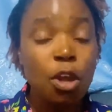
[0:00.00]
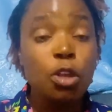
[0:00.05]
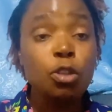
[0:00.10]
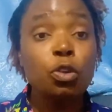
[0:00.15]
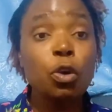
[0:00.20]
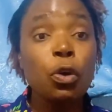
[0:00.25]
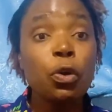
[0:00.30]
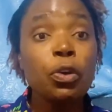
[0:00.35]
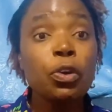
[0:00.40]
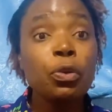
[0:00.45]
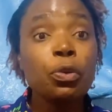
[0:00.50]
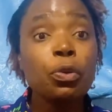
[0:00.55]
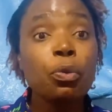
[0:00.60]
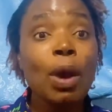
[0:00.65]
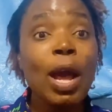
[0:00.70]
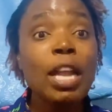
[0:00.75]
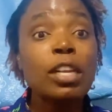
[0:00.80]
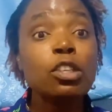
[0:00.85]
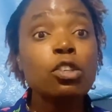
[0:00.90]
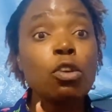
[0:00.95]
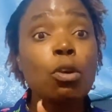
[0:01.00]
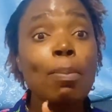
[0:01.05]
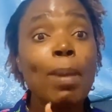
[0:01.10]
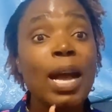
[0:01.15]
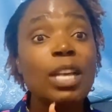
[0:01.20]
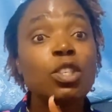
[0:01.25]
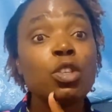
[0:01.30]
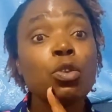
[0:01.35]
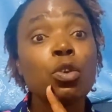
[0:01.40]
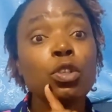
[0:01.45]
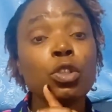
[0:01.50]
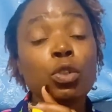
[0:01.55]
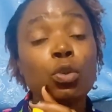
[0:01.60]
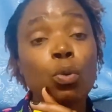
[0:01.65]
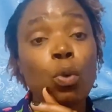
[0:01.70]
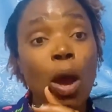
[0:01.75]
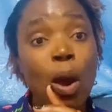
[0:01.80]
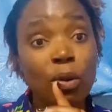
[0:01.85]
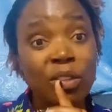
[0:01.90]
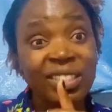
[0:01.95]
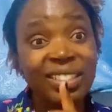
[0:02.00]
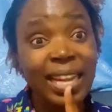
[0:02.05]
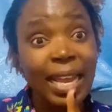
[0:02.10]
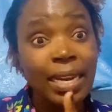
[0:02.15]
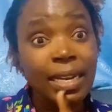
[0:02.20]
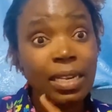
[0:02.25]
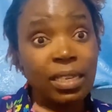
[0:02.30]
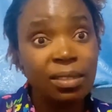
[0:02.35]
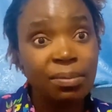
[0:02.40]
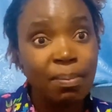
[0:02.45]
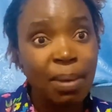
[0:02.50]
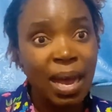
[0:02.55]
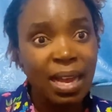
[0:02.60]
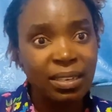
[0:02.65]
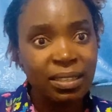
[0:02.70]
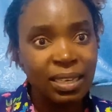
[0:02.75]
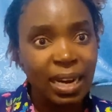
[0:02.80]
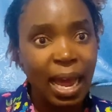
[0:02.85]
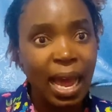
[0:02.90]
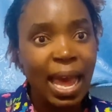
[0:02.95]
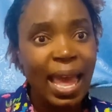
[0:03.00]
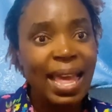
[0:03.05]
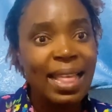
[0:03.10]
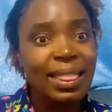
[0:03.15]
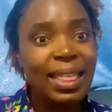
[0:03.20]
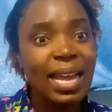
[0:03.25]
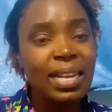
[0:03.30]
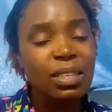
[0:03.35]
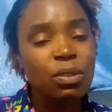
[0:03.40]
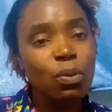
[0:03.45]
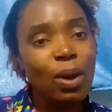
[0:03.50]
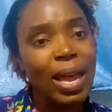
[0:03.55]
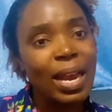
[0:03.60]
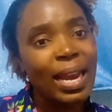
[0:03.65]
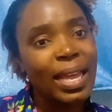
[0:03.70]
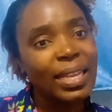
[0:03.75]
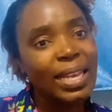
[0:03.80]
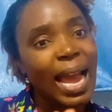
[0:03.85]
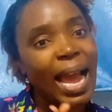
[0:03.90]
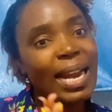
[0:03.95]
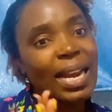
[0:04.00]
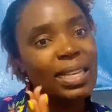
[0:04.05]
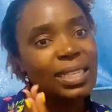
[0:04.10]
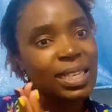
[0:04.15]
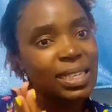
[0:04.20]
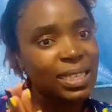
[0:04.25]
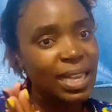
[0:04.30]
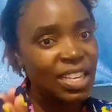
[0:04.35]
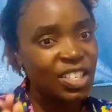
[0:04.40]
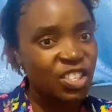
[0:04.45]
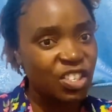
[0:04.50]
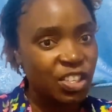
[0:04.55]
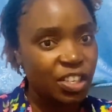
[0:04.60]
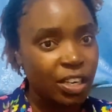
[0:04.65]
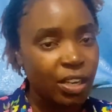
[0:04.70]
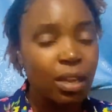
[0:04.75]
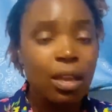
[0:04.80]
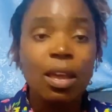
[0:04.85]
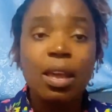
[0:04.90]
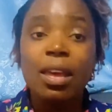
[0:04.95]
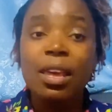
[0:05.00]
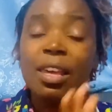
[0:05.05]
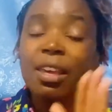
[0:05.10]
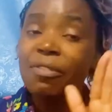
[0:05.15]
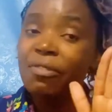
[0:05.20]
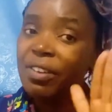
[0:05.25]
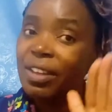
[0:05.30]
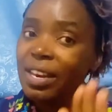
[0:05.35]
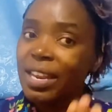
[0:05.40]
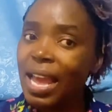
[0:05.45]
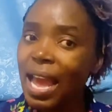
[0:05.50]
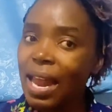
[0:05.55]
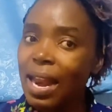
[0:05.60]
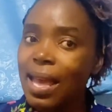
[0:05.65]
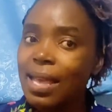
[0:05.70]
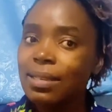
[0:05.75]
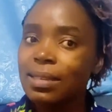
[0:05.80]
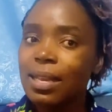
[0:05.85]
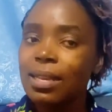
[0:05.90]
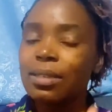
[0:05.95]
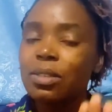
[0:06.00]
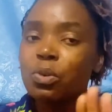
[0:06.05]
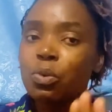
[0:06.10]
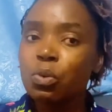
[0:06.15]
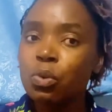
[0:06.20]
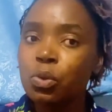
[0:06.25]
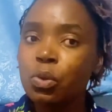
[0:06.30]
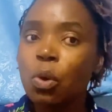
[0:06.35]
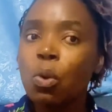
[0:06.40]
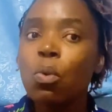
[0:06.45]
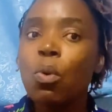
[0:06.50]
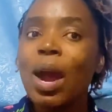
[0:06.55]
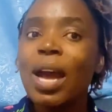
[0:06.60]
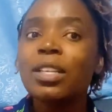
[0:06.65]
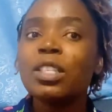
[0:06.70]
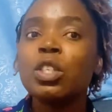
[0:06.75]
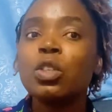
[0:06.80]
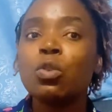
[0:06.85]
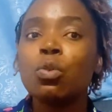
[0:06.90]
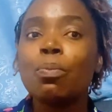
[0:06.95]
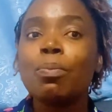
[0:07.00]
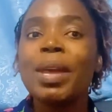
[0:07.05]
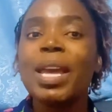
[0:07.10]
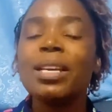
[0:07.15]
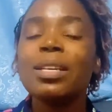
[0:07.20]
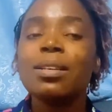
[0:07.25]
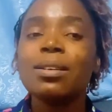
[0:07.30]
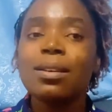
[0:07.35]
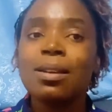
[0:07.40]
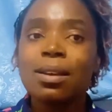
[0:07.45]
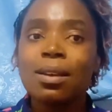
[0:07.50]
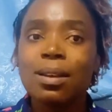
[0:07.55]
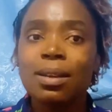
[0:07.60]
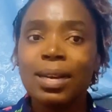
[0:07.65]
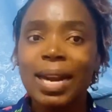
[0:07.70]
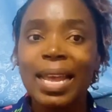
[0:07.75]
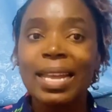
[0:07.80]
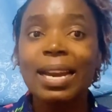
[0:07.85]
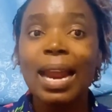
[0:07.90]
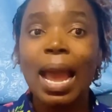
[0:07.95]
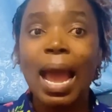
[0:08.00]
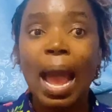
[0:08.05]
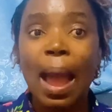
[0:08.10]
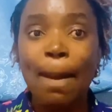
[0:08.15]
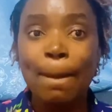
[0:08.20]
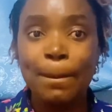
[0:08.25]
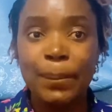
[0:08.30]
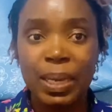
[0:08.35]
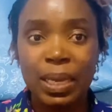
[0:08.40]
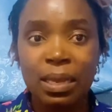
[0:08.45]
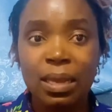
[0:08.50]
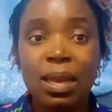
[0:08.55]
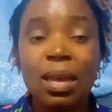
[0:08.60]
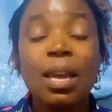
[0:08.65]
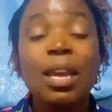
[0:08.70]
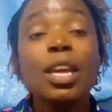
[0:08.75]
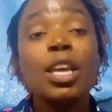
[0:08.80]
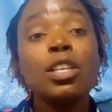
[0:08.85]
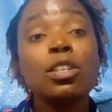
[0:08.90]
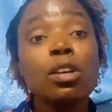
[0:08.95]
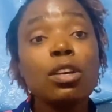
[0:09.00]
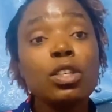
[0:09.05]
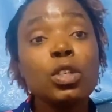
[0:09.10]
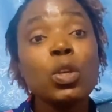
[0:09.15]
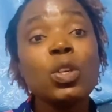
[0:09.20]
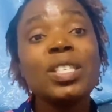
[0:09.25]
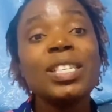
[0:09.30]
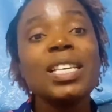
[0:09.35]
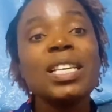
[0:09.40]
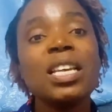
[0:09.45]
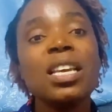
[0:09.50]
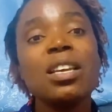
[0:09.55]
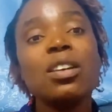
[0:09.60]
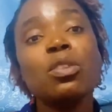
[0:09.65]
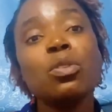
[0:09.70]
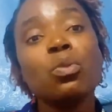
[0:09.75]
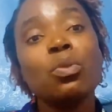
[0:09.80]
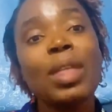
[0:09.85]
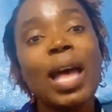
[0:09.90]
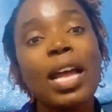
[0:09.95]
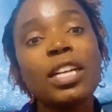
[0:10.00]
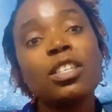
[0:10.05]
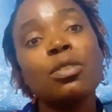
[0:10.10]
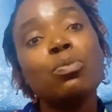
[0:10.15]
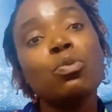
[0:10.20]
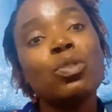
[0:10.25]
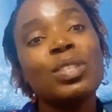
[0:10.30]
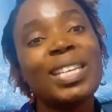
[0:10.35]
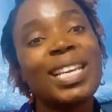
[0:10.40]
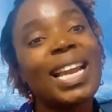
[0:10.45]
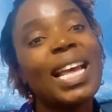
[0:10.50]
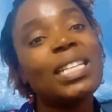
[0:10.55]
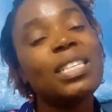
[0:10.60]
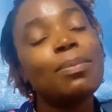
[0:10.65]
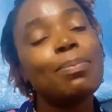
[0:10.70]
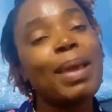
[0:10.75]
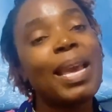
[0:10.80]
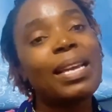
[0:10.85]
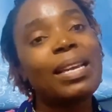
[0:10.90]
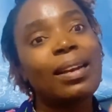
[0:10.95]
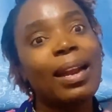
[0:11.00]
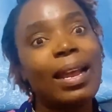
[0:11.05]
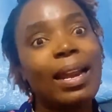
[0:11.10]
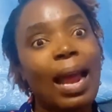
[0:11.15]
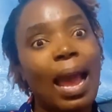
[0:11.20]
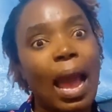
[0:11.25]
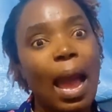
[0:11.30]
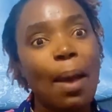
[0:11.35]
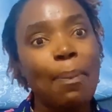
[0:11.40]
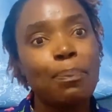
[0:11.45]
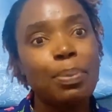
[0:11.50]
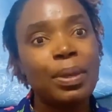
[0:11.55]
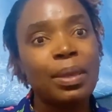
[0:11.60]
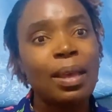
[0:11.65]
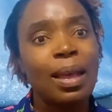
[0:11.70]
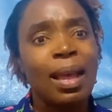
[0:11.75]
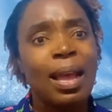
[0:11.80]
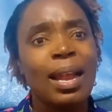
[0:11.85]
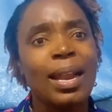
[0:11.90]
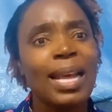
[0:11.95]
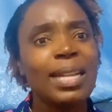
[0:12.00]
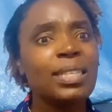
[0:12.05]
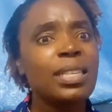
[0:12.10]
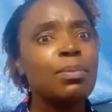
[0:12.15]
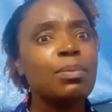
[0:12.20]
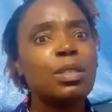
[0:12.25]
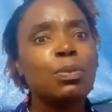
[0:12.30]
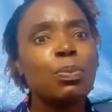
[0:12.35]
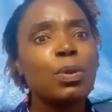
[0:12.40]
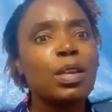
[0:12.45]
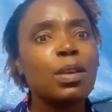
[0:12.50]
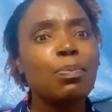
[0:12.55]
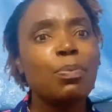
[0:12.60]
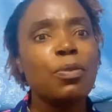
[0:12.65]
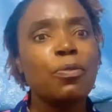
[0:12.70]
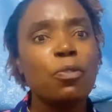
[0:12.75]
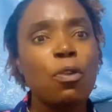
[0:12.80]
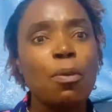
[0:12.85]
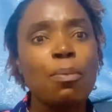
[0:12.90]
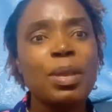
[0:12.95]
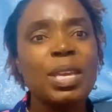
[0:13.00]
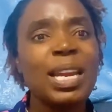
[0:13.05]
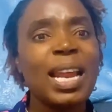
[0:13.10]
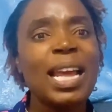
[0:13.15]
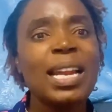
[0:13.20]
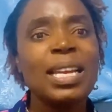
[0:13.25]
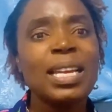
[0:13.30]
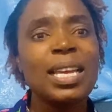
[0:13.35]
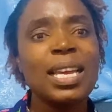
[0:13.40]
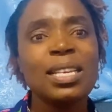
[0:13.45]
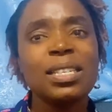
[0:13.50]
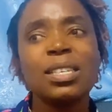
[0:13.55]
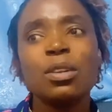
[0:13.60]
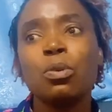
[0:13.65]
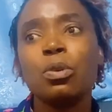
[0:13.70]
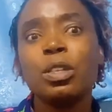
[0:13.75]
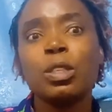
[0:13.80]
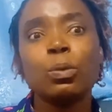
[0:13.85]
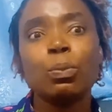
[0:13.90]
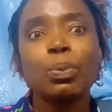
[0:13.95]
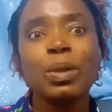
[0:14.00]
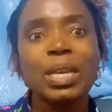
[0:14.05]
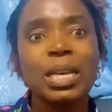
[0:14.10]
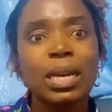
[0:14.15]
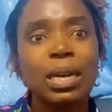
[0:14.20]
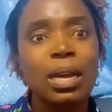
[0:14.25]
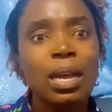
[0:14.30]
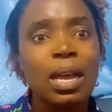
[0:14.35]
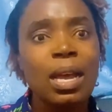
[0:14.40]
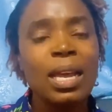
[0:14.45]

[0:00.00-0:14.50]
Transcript: So he would want so much not to outshine his master, and that's why like anacheza chini. If he realizes Ruto wants to make Raila happy, he's also singing to that music. Let's make Raila happy. Let him speak before me. In any case, he will speak.